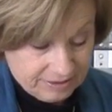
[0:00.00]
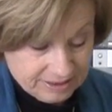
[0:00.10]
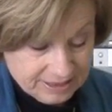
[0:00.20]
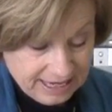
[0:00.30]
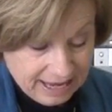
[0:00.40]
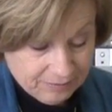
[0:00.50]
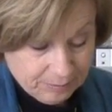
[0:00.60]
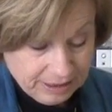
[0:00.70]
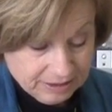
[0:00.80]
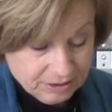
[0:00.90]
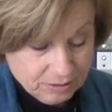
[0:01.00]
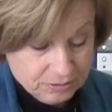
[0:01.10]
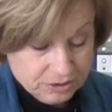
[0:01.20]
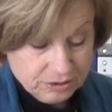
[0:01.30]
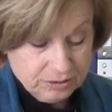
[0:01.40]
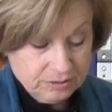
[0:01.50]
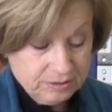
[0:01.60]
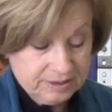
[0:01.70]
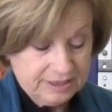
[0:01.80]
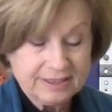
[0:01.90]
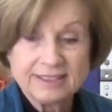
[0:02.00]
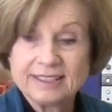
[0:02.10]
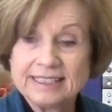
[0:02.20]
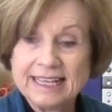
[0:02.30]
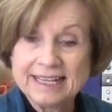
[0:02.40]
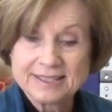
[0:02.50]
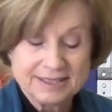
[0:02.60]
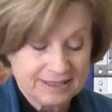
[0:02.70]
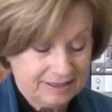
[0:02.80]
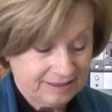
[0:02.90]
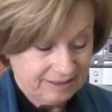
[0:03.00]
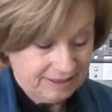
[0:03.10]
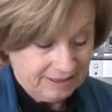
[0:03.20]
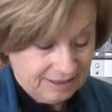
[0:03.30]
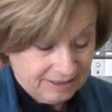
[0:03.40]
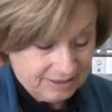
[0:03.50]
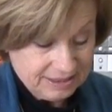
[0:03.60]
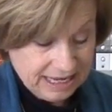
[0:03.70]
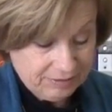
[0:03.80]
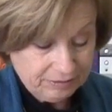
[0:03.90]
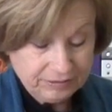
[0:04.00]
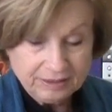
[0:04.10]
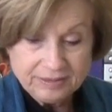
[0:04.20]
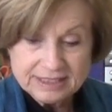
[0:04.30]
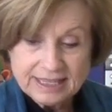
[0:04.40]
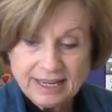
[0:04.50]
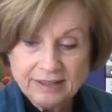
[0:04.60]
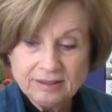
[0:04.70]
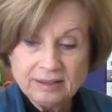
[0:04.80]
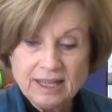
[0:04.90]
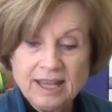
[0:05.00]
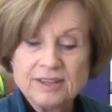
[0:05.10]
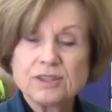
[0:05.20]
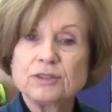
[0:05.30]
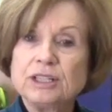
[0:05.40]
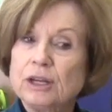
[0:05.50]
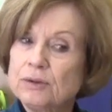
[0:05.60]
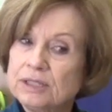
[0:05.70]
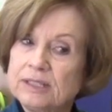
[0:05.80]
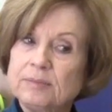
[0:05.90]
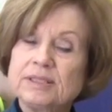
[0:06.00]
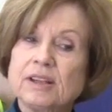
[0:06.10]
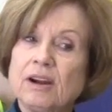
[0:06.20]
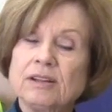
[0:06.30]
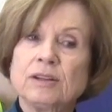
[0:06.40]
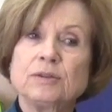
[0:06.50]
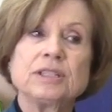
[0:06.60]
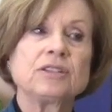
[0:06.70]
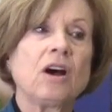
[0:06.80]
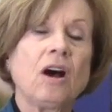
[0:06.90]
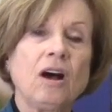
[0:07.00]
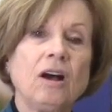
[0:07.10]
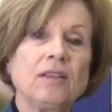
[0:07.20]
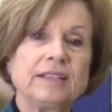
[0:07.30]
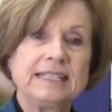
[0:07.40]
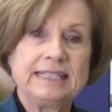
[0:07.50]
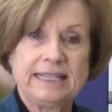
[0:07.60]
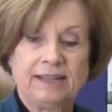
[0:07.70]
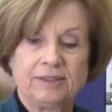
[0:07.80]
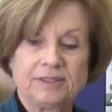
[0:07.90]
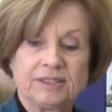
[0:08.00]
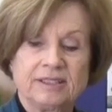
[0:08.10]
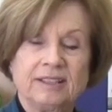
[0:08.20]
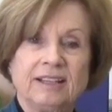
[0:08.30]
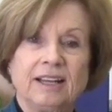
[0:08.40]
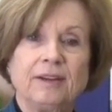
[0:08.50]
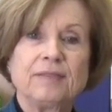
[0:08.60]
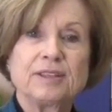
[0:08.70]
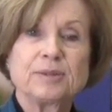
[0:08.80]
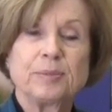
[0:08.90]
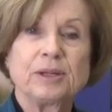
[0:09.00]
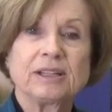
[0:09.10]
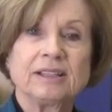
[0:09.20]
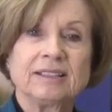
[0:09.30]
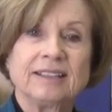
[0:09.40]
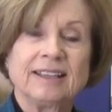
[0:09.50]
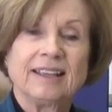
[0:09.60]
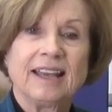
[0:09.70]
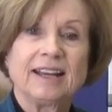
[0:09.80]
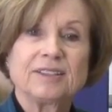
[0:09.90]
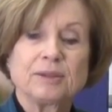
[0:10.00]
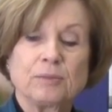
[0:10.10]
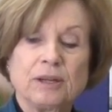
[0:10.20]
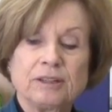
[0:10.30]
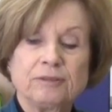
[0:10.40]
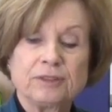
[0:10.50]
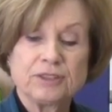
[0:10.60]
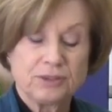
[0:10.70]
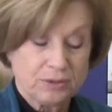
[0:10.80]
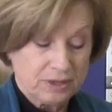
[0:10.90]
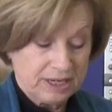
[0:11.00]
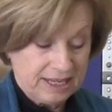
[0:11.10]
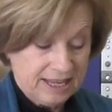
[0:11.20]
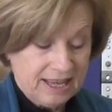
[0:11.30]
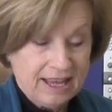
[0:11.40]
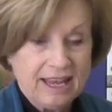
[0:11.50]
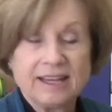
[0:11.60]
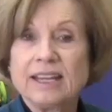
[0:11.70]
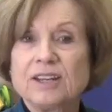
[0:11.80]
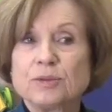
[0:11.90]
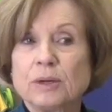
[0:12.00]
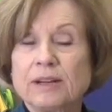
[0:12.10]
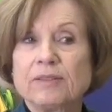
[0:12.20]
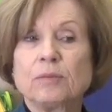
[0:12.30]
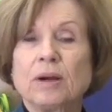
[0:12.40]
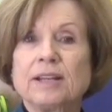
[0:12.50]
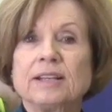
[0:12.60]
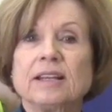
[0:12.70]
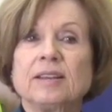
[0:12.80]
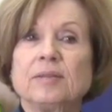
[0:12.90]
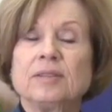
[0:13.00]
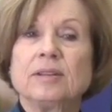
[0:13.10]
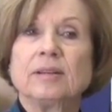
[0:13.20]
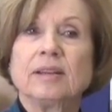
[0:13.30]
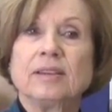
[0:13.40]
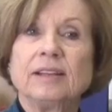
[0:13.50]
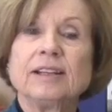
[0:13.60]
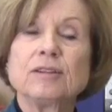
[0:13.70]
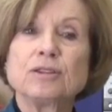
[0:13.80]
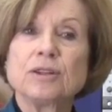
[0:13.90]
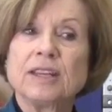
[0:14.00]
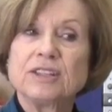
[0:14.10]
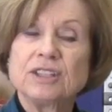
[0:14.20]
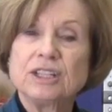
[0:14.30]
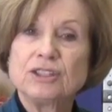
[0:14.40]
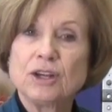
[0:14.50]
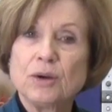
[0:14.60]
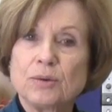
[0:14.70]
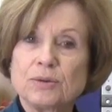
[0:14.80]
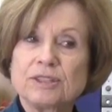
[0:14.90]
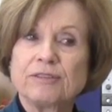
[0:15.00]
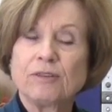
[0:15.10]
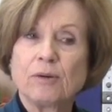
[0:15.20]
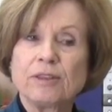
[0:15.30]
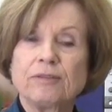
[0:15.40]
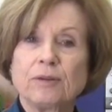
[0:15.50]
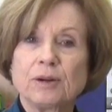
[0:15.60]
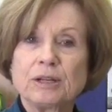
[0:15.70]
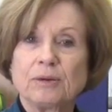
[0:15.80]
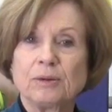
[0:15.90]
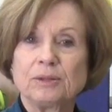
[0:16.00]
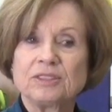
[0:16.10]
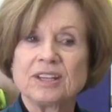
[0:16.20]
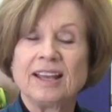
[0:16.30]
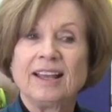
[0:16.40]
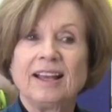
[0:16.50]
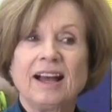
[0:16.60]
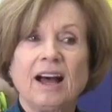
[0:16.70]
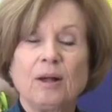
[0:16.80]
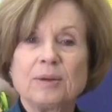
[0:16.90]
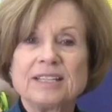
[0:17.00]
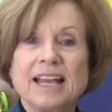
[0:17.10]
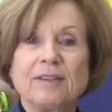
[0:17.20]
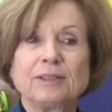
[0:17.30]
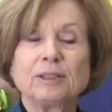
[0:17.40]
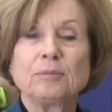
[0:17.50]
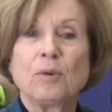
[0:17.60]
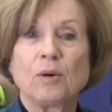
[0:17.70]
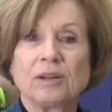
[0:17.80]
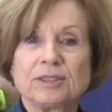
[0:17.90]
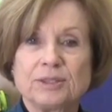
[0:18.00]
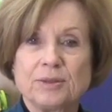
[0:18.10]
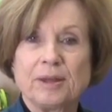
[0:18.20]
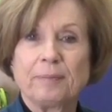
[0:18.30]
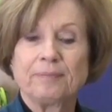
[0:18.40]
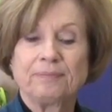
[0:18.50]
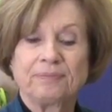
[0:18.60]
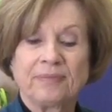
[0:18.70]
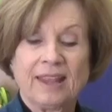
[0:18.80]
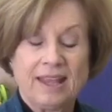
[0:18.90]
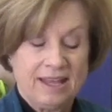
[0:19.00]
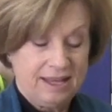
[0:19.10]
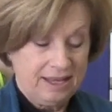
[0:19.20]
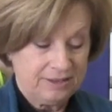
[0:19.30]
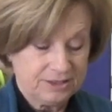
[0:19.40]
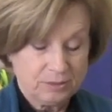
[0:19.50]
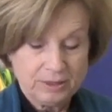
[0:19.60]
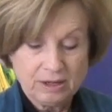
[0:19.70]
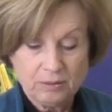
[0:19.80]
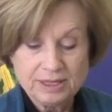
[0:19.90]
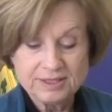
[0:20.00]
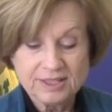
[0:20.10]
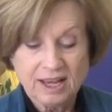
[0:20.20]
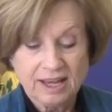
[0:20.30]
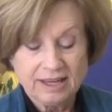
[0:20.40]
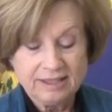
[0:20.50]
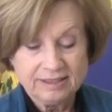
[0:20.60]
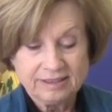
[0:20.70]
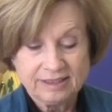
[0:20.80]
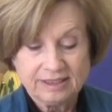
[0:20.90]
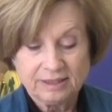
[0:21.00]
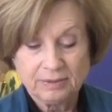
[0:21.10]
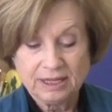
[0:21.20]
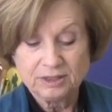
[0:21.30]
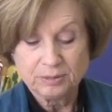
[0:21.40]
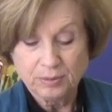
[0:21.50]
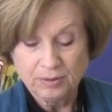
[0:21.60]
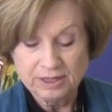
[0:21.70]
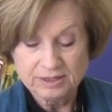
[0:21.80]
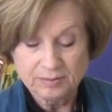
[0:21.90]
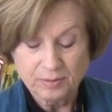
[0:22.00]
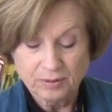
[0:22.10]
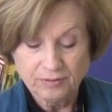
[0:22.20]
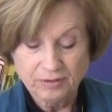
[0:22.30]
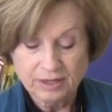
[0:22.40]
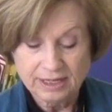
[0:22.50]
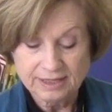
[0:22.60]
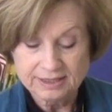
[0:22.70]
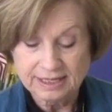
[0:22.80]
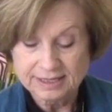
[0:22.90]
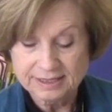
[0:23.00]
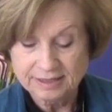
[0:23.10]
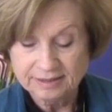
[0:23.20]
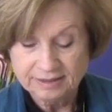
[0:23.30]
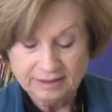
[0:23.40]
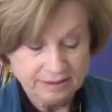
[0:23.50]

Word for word: Does it have a pink nose too? Yes. Does it have a fluffy tail? So she goes in, Miss Carden goes into all the details of this book. And it's a wonderful story. And each one of the, one, the, uh, the literature that she chose for the four-year-olds always have a little moral to them. And so we go inside and we get to point some more for the next lesson.